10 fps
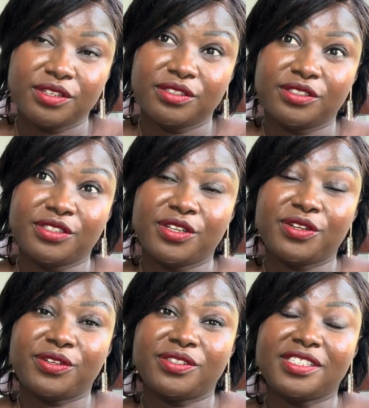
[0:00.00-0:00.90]

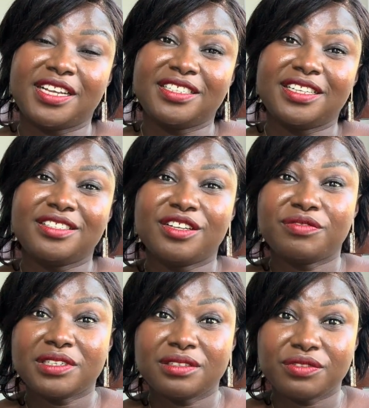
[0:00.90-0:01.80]
So the essence of
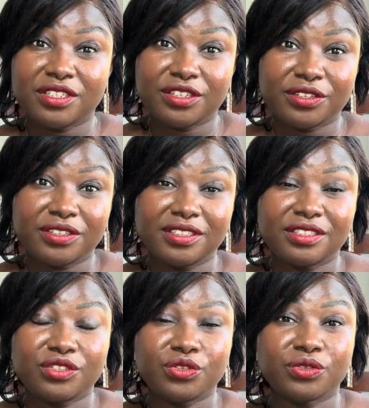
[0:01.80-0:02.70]
this video
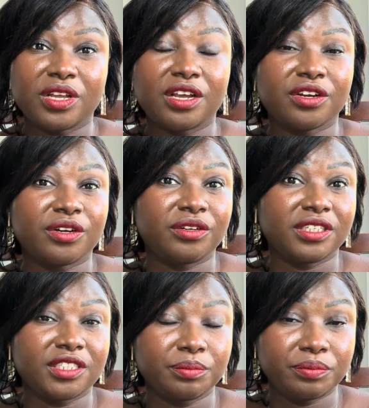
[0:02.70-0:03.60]
is to
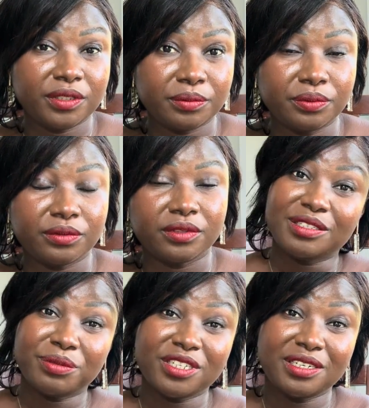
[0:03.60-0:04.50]
encourage people,
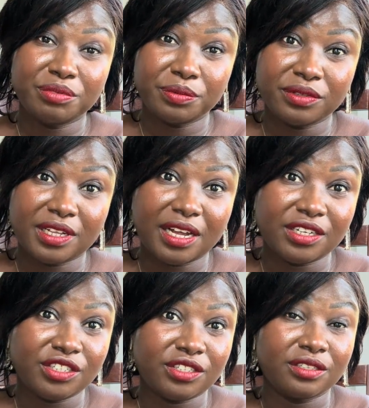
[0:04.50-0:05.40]
especially people that are
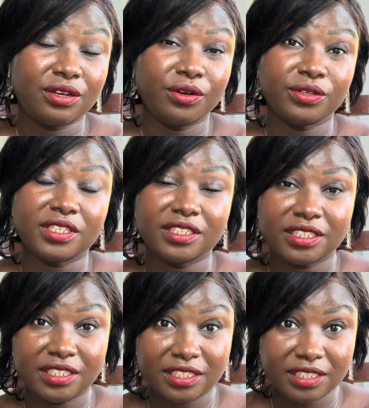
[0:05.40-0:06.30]
just closing the
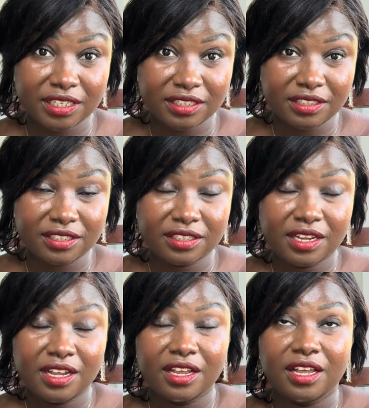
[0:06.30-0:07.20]
distance,
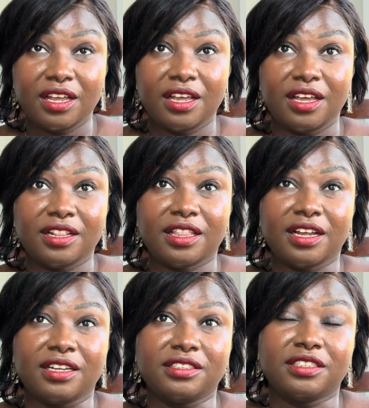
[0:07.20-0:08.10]

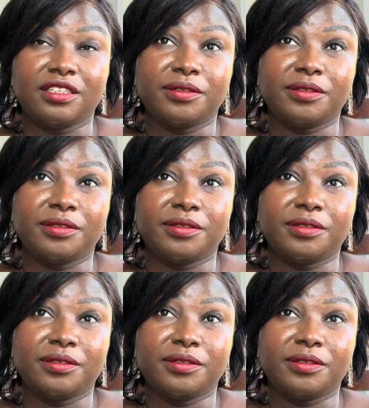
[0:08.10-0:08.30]
that